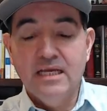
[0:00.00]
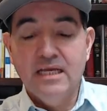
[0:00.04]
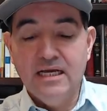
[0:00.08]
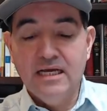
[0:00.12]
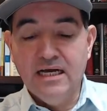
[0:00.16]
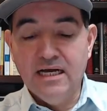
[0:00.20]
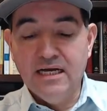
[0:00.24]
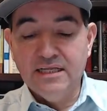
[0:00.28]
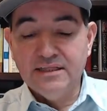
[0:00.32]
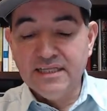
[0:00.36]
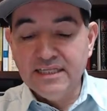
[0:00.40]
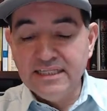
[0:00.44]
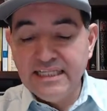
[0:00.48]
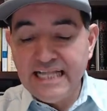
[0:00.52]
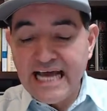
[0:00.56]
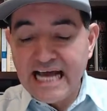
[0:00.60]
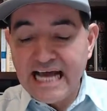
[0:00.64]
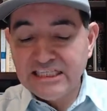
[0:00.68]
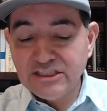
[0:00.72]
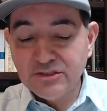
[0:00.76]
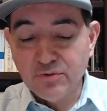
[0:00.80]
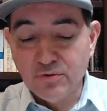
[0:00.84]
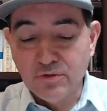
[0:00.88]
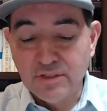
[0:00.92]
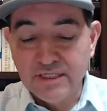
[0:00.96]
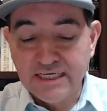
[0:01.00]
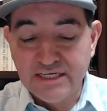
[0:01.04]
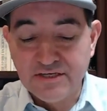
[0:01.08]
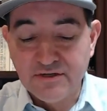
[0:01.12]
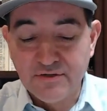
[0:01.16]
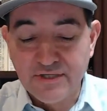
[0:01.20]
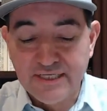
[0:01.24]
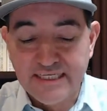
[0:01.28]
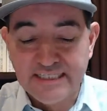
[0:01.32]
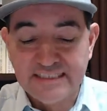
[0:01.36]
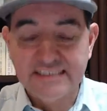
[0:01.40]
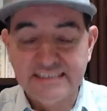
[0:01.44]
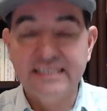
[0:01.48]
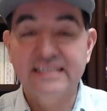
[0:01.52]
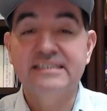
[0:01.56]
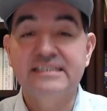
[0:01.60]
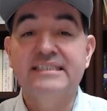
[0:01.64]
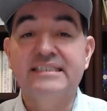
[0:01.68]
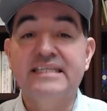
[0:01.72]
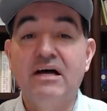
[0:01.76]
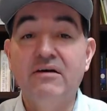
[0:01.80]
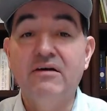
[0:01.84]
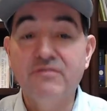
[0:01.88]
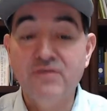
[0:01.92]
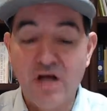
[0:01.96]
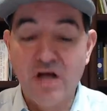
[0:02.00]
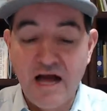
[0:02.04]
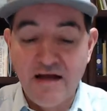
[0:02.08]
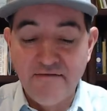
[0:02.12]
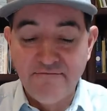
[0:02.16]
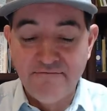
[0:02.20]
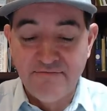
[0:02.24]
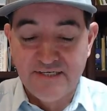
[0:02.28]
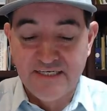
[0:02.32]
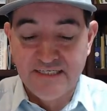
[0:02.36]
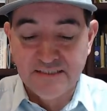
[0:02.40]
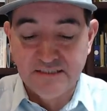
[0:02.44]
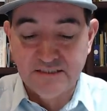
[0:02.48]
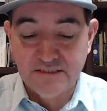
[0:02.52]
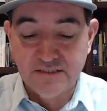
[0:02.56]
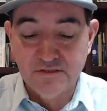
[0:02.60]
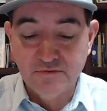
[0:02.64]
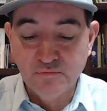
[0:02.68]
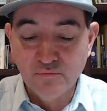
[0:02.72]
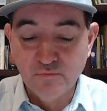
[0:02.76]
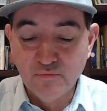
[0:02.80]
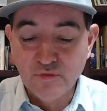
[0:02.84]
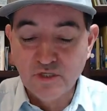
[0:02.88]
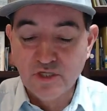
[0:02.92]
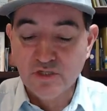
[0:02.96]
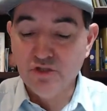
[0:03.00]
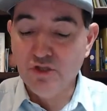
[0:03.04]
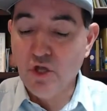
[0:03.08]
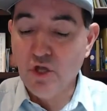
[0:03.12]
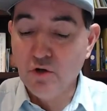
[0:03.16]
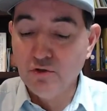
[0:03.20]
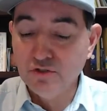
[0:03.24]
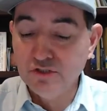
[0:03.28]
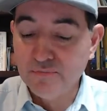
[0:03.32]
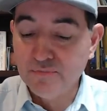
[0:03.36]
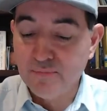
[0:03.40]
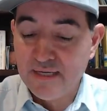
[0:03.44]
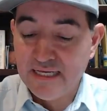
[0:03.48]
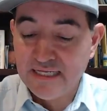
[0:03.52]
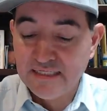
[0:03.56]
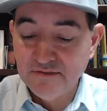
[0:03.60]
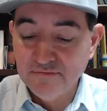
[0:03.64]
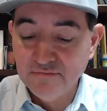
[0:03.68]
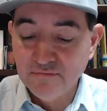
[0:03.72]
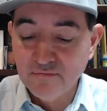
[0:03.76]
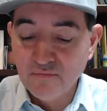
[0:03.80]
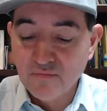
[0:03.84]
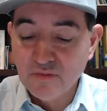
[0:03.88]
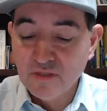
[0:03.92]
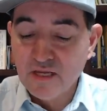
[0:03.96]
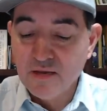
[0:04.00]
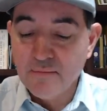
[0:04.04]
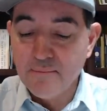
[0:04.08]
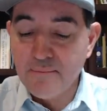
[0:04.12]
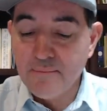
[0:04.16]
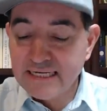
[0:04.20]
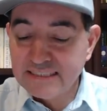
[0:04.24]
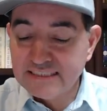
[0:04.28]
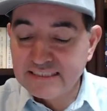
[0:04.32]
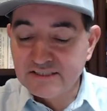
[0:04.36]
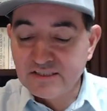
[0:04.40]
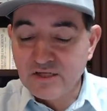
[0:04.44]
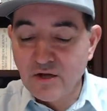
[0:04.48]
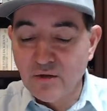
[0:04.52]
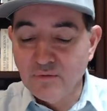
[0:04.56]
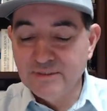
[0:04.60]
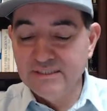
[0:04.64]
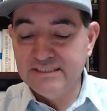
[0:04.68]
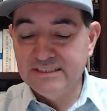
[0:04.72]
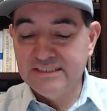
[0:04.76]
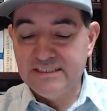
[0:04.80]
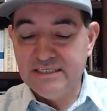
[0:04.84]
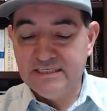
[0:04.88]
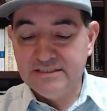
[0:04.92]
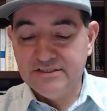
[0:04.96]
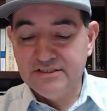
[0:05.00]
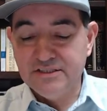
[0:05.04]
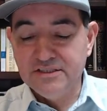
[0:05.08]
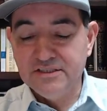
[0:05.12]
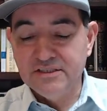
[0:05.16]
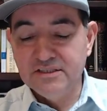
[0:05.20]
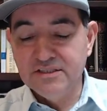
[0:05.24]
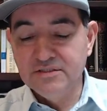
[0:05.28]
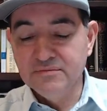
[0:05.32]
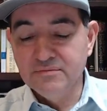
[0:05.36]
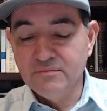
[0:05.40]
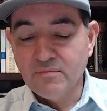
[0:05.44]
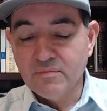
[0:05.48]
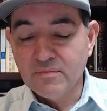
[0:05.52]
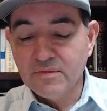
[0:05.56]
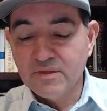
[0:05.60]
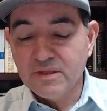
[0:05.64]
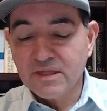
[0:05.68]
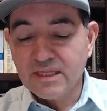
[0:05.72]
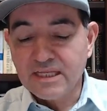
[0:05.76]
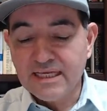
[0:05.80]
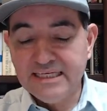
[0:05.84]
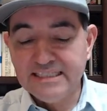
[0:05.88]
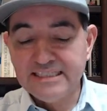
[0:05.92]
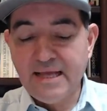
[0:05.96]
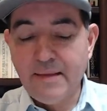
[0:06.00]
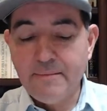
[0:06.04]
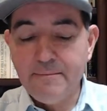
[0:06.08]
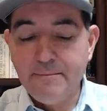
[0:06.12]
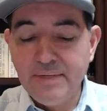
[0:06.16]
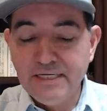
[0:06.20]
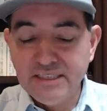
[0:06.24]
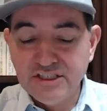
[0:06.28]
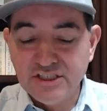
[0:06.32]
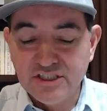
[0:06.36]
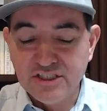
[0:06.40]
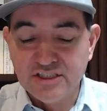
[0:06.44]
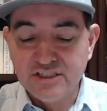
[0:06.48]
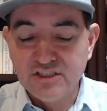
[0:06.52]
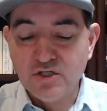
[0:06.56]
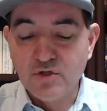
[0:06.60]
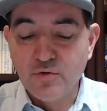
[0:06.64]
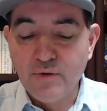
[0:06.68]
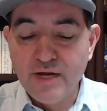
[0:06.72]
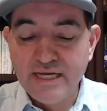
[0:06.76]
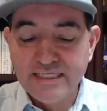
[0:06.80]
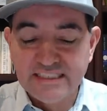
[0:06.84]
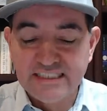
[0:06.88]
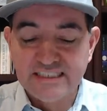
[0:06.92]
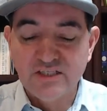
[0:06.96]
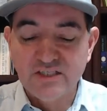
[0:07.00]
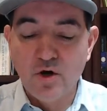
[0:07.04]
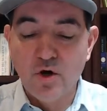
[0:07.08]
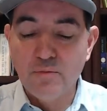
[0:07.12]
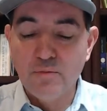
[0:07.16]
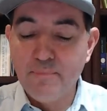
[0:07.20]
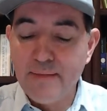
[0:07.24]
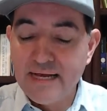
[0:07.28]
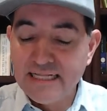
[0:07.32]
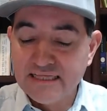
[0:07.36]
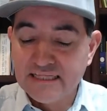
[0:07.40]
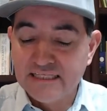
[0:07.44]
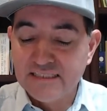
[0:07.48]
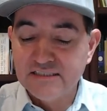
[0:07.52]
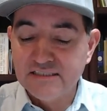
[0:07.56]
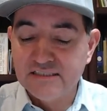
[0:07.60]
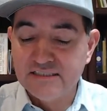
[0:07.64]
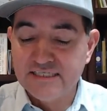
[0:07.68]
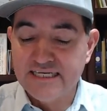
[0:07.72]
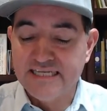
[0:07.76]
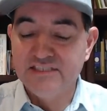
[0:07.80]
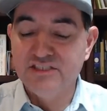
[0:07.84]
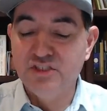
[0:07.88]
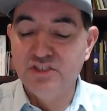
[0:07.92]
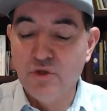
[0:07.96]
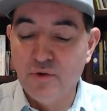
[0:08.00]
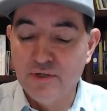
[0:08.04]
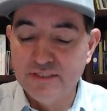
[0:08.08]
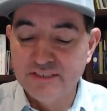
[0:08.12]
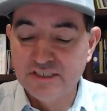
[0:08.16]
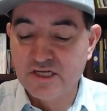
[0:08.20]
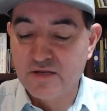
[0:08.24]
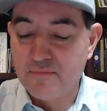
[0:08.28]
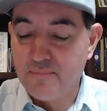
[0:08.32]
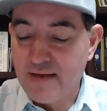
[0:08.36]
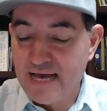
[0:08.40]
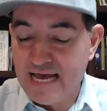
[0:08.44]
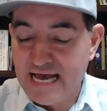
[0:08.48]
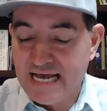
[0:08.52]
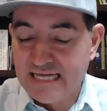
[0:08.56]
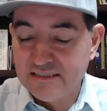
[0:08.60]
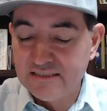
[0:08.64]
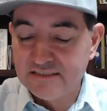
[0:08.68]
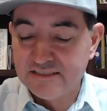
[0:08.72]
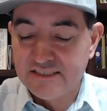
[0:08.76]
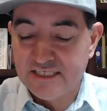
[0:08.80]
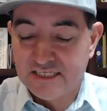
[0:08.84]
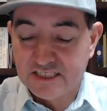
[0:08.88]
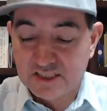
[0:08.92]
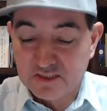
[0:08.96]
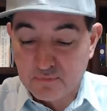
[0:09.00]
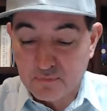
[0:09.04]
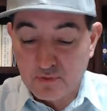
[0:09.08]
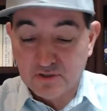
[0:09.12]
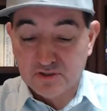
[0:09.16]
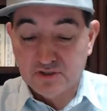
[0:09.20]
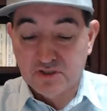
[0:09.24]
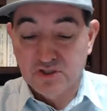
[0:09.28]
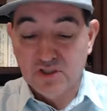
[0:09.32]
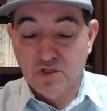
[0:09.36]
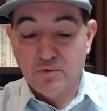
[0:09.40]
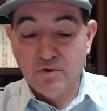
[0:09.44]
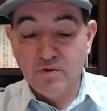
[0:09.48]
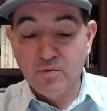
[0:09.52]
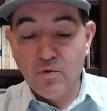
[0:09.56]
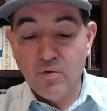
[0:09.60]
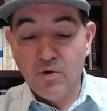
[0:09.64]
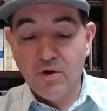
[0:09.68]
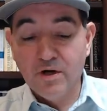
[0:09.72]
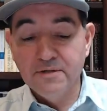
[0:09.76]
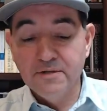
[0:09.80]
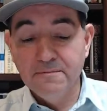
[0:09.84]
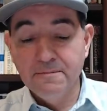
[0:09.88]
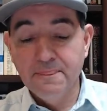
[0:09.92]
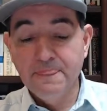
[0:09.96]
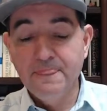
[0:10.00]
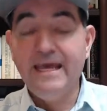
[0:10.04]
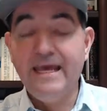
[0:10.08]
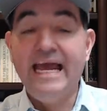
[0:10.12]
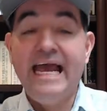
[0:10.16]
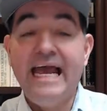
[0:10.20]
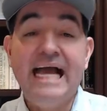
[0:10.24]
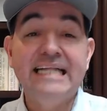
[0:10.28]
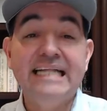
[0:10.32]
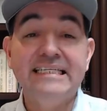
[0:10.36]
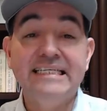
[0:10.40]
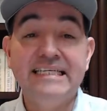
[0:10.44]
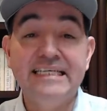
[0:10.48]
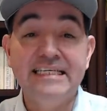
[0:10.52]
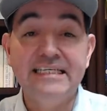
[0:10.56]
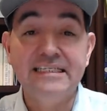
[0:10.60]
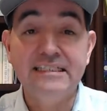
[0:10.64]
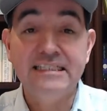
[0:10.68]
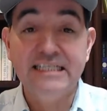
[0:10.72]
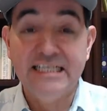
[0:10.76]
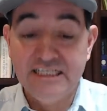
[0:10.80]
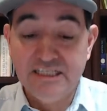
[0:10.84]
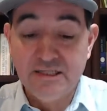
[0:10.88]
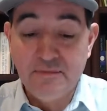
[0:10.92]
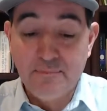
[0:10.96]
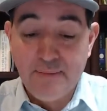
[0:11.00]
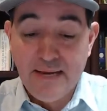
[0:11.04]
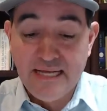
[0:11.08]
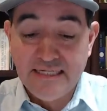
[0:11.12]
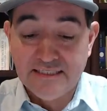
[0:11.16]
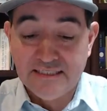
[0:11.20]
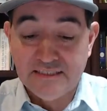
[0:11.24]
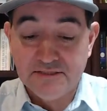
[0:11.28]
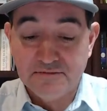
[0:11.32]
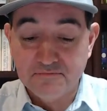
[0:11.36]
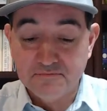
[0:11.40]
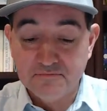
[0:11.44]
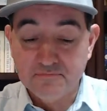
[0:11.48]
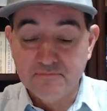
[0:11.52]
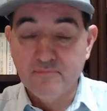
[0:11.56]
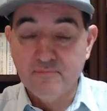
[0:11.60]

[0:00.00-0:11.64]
The natural leader is self-confident, knows men, makes his own decisions, is ambitious, creates his own methods, enjoys command, seeks personal reward, and is independent.